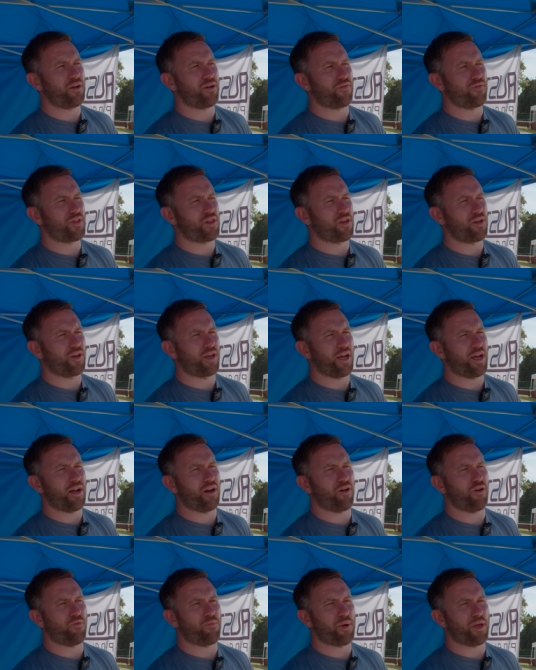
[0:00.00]
Obviously you get a
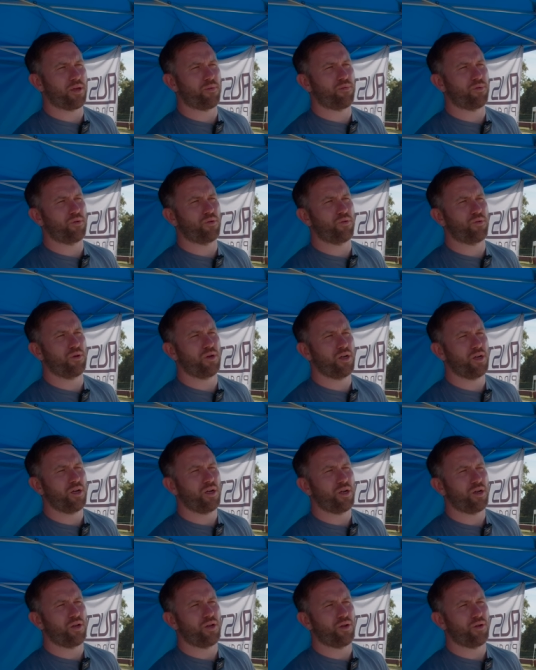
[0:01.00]
lot of people
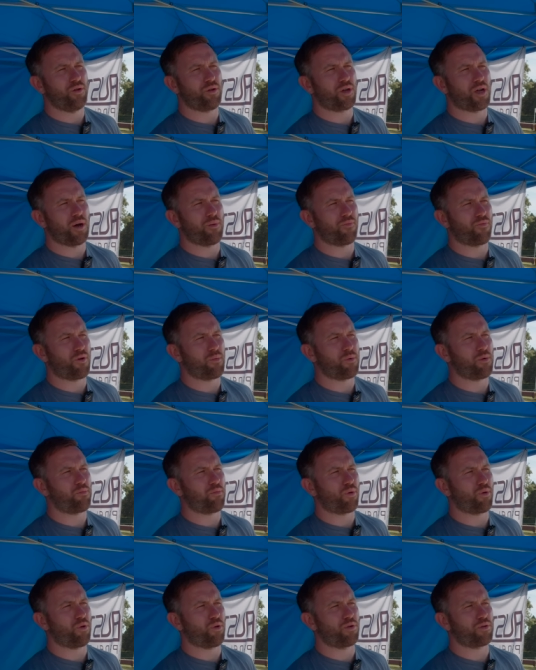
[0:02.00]
who come from
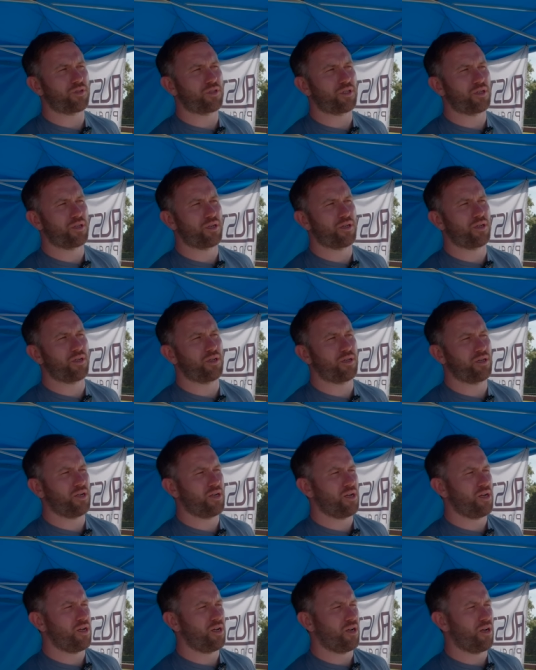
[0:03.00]
abroad to
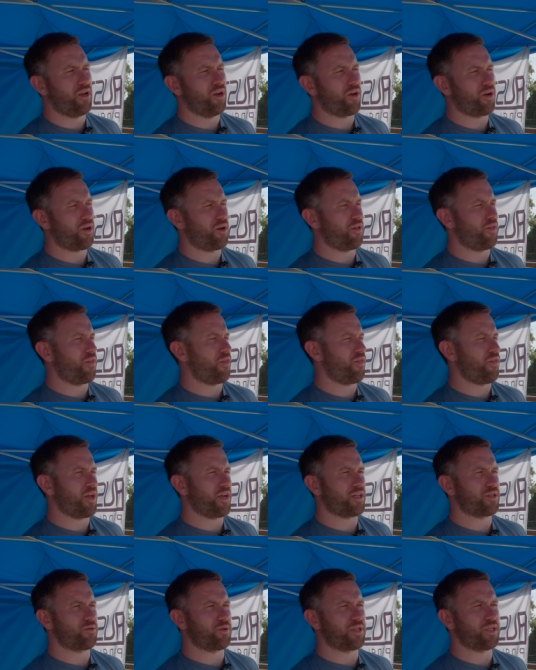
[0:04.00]
look at the
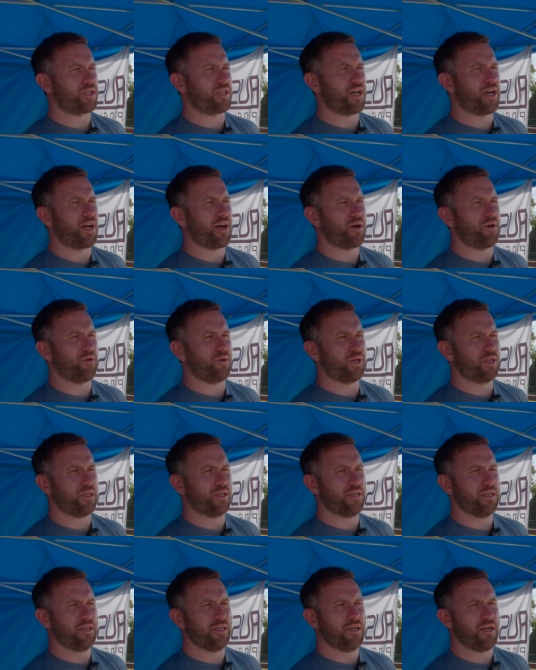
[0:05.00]
things we sell
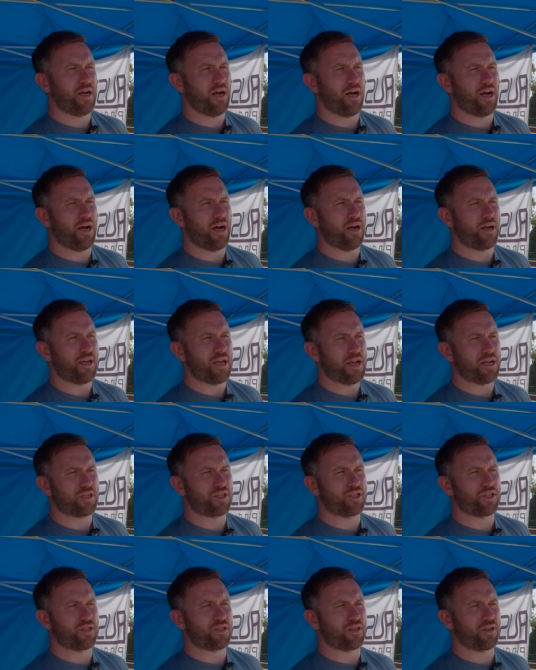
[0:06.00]
and uh, yeah,
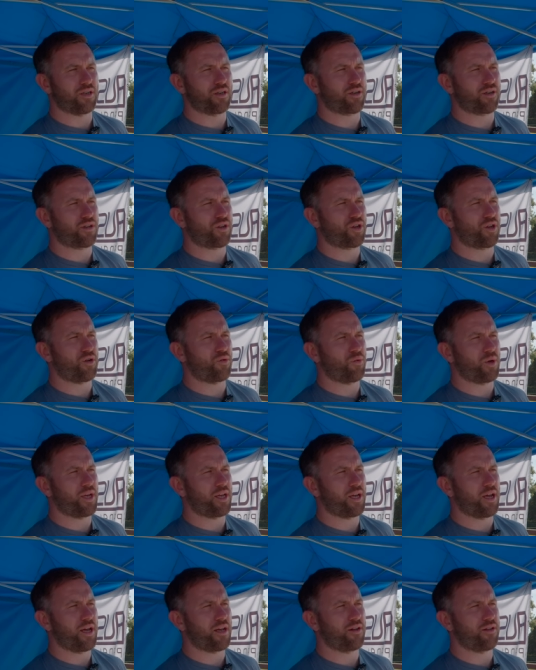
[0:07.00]
it's just a good
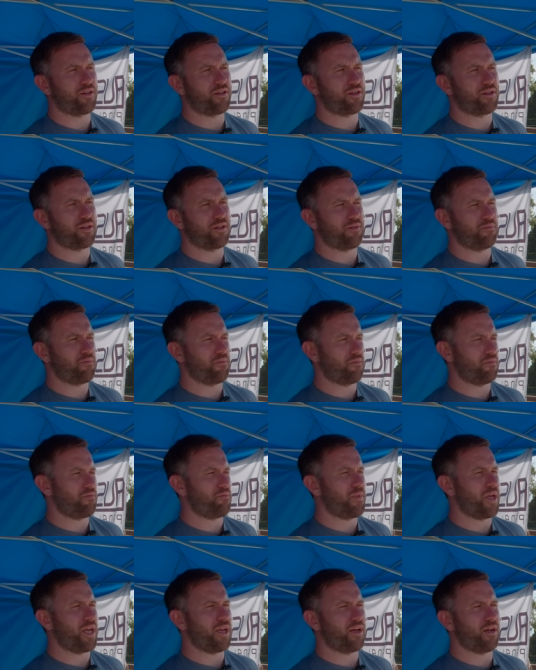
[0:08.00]
weekend to meet